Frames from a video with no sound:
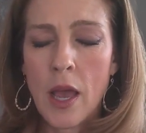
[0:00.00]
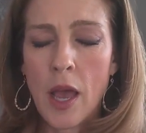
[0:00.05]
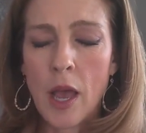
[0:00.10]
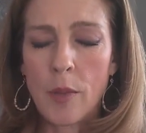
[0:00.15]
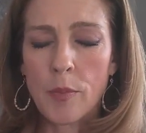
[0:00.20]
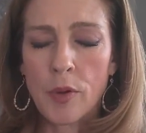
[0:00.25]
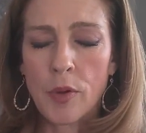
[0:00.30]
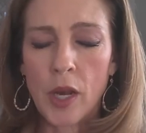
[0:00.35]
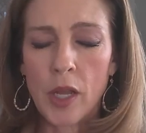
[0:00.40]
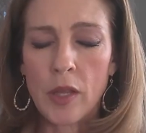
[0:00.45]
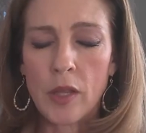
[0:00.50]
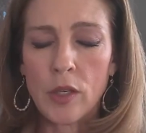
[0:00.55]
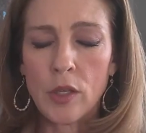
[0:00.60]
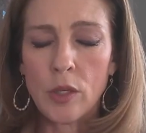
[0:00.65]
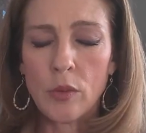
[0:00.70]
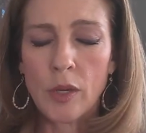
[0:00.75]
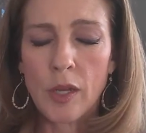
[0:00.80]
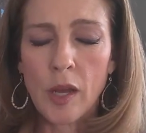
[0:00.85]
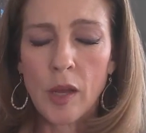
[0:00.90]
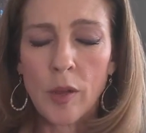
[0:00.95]
I pray that you
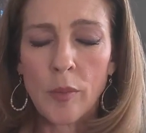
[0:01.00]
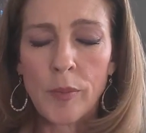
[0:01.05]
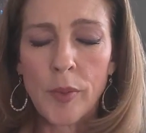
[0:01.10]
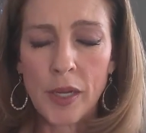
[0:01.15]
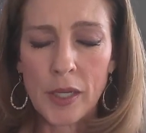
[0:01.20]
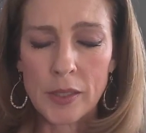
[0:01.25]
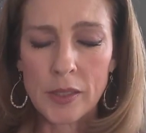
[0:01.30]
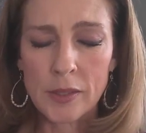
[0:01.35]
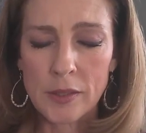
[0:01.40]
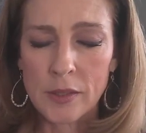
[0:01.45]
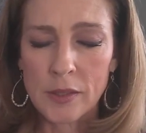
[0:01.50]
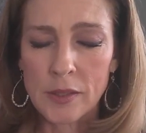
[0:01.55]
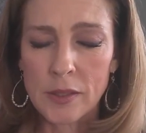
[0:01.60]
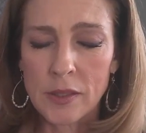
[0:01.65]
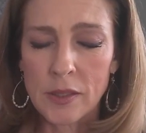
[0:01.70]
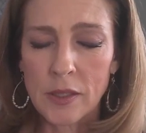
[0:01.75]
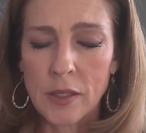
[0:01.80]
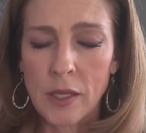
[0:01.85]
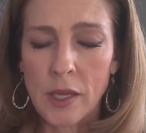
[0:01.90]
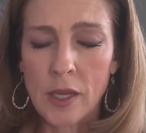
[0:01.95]
would help us
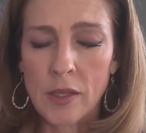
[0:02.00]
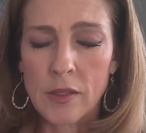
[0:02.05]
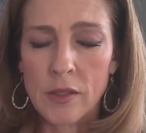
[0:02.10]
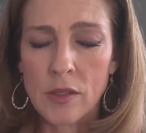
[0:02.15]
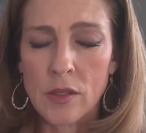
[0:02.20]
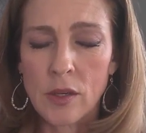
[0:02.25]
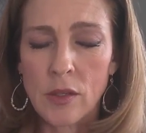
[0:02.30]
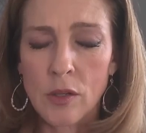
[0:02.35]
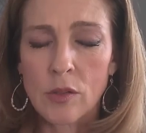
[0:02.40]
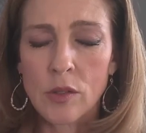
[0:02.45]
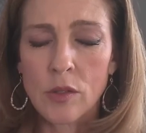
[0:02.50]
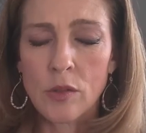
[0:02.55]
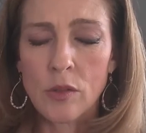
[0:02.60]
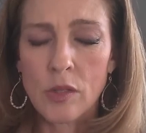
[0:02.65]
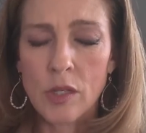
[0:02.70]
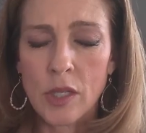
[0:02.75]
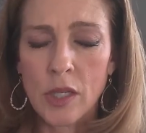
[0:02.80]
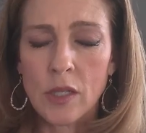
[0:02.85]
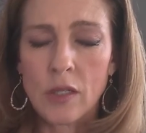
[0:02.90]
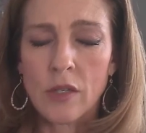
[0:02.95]
as those who
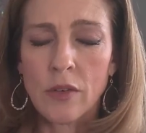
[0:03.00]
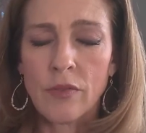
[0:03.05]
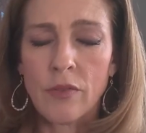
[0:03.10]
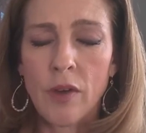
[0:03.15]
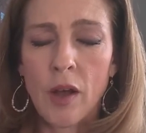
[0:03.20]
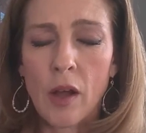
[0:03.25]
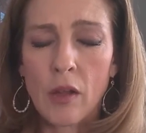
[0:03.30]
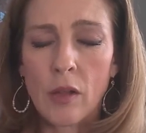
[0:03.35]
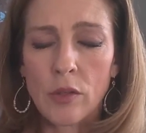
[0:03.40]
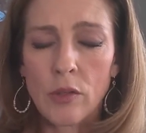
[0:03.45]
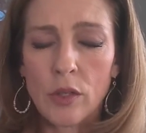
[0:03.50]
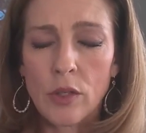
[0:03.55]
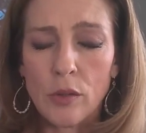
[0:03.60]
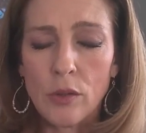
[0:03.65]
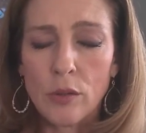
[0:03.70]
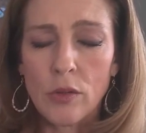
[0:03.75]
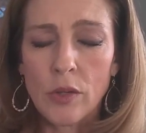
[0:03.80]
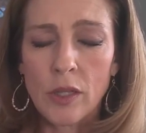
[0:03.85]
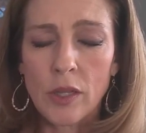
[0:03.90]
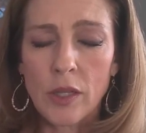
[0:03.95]
seek to follow
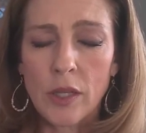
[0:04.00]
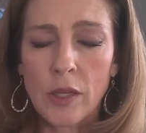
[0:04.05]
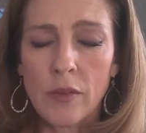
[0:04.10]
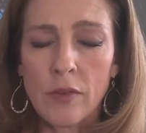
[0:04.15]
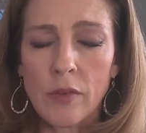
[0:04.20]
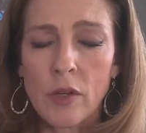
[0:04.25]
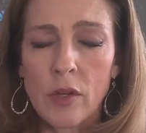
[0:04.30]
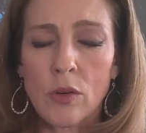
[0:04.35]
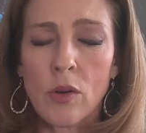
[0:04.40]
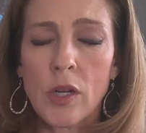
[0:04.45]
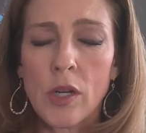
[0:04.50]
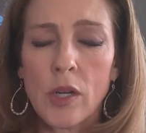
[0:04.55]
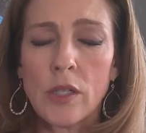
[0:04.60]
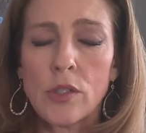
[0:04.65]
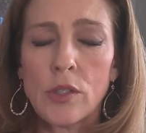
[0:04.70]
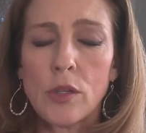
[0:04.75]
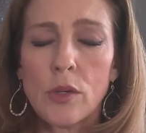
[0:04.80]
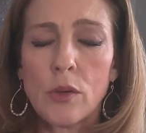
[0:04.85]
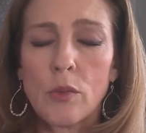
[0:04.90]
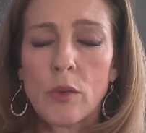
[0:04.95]
you and live according
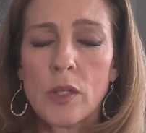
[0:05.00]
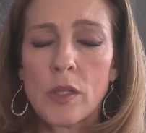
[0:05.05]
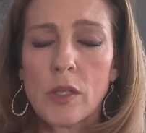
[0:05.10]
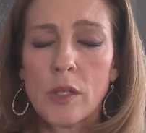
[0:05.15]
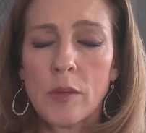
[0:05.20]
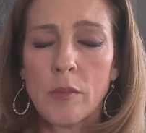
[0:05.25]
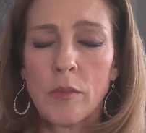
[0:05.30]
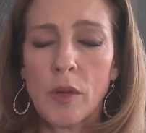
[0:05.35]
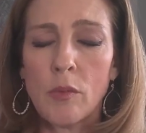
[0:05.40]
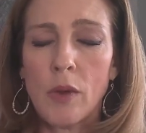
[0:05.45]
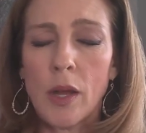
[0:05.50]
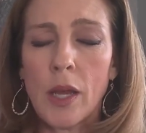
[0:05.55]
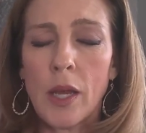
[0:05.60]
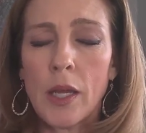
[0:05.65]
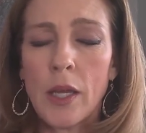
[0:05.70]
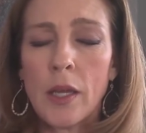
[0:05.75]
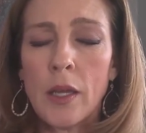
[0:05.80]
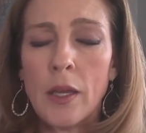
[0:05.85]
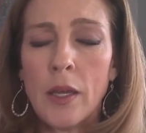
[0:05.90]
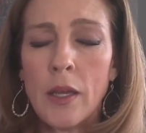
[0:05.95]
to your wisdom and
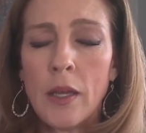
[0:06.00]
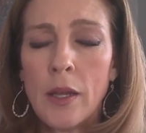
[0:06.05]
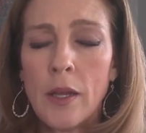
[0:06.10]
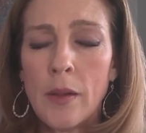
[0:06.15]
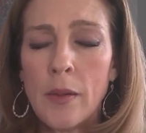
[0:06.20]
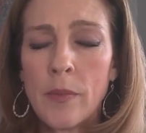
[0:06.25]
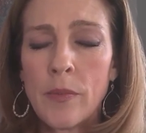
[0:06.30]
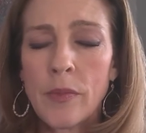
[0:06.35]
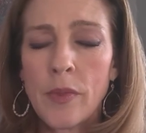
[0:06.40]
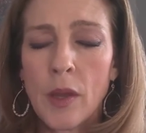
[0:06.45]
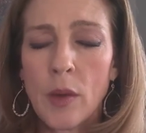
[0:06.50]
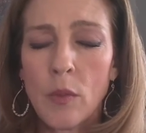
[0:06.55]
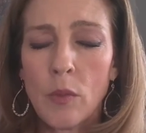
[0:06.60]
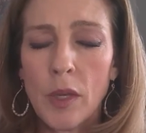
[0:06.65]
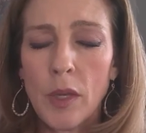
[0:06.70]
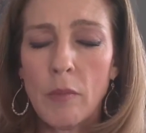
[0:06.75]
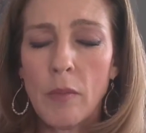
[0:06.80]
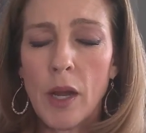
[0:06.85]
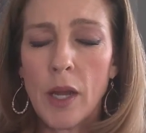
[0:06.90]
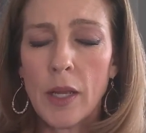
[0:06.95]
way, that
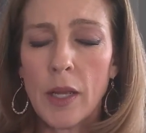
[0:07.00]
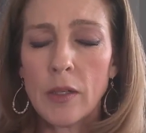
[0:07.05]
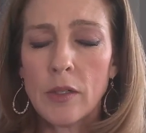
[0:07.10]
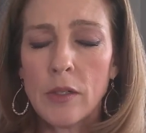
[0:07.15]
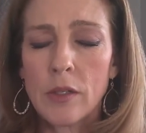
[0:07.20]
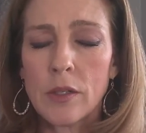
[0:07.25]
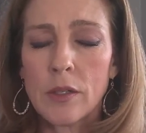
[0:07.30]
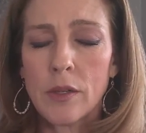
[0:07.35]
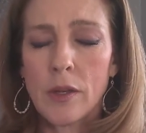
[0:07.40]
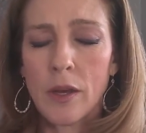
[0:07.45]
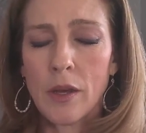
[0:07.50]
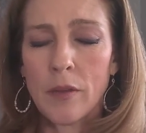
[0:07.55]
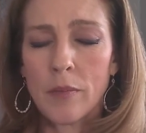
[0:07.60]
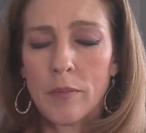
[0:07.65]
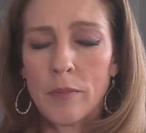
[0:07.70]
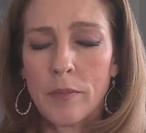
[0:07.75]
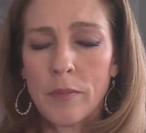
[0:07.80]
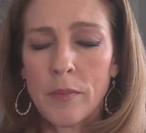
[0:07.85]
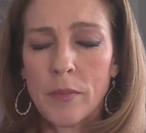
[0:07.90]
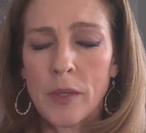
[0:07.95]
we might
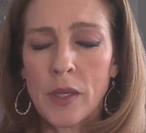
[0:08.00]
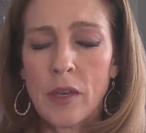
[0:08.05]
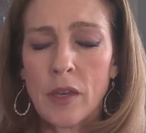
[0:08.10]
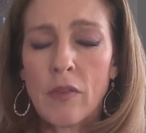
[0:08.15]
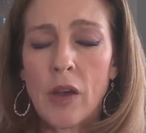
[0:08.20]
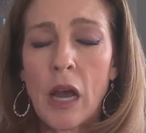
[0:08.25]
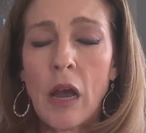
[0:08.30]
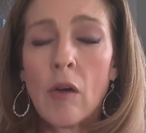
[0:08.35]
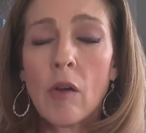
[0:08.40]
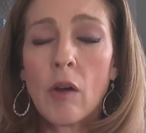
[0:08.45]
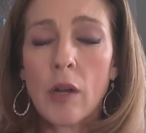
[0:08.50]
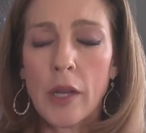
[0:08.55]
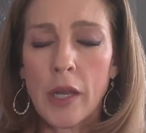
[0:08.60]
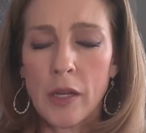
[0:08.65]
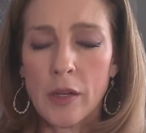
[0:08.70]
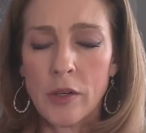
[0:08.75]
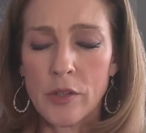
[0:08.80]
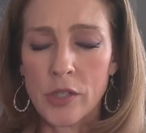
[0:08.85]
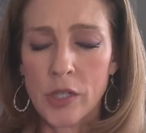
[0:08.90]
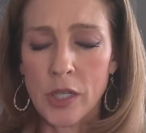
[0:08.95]
give our
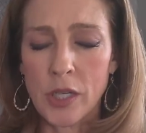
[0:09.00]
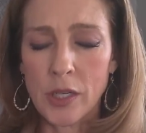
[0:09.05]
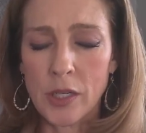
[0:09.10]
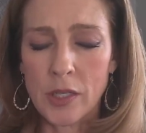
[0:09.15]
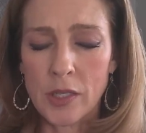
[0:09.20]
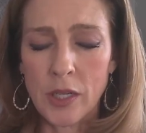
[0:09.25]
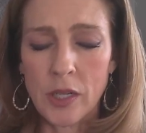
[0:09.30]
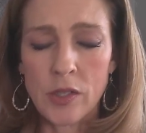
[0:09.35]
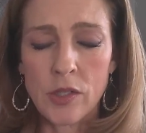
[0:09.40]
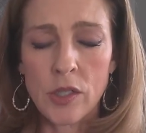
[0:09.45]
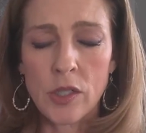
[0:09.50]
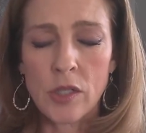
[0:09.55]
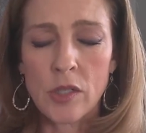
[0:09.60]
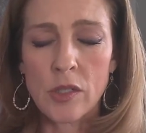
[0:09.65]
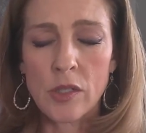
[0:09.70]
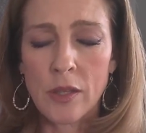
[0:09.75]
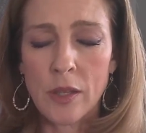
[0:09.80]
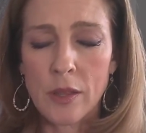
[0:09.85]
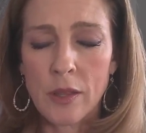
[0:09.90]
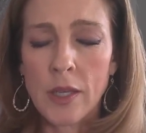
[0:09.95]
energy and attention
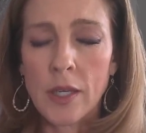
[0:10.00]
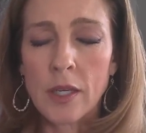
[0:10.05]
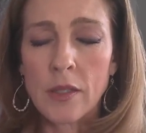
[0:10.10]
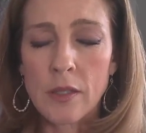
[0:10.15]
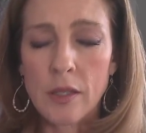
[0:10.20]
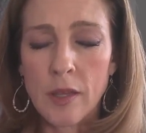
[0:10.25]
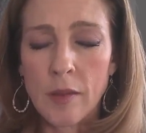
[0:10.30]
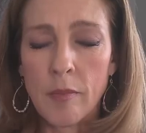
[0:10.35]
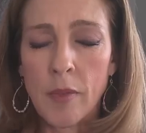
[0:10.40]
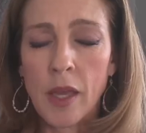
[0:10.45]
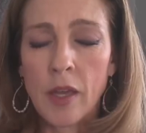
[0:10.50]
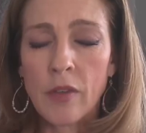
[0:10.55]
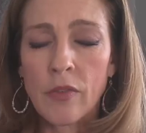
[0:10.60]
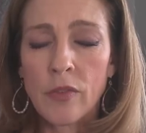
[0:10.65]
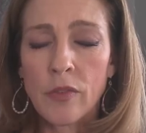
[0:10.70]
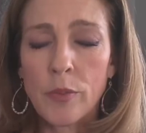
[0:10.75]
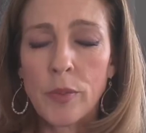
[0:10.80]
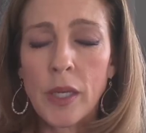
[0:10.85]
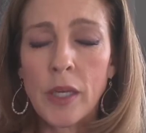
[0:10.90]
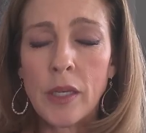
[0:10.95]
to the things that make for
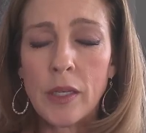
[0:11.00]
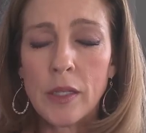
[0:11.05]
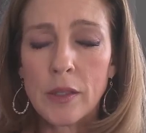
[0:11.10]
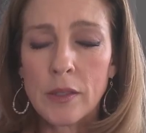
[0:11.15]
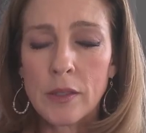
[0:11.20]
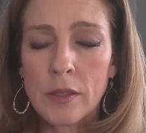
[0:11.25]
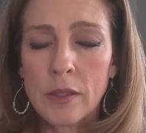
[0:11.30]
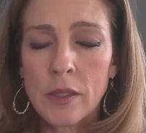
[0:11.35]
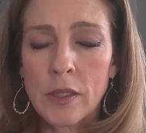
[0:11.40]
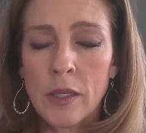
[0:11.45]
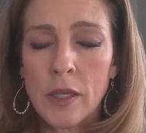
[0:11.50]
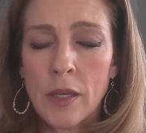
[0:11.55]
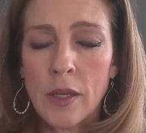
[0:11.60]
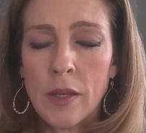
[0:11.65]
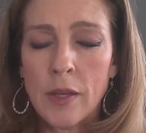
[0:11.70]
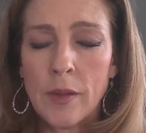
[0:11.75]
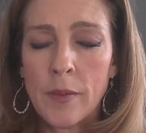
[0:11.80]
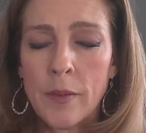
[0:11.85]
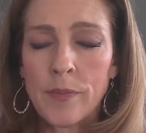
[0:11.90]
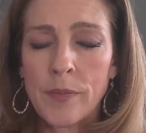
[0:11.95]
peace
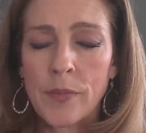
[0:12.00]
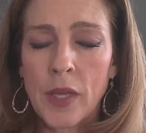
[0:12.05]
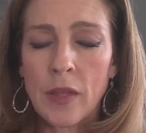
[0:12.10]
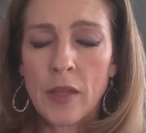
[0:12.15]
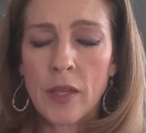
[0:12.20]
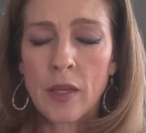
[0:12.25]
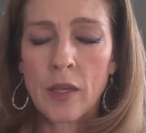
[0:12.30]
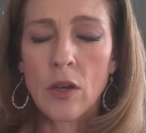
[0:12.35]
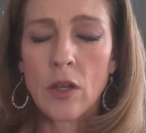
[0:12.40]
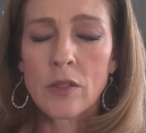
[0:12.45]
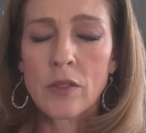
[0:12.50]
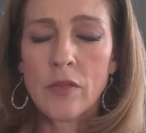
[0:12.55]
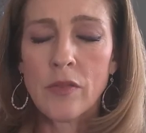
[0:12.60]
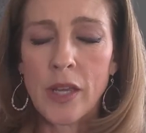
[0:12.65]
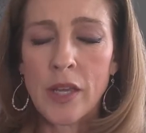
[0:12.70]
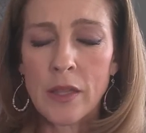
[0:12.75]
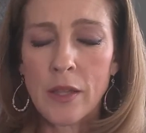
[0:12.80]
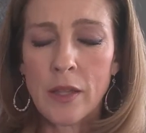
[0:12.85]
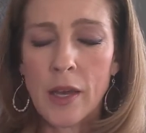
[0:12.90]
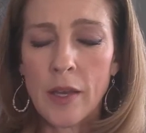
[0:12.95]
and that
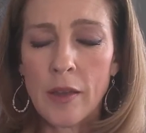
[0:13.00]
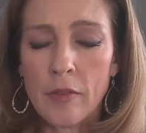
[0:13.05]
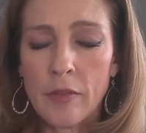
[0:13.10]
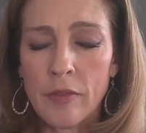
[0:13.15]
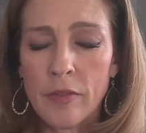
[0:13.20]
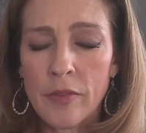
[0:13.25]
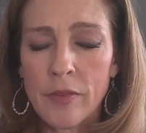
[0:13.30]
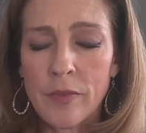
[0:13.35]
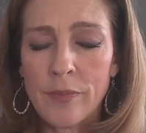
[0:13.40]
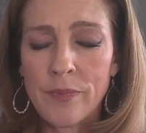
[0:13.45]
cultivate life.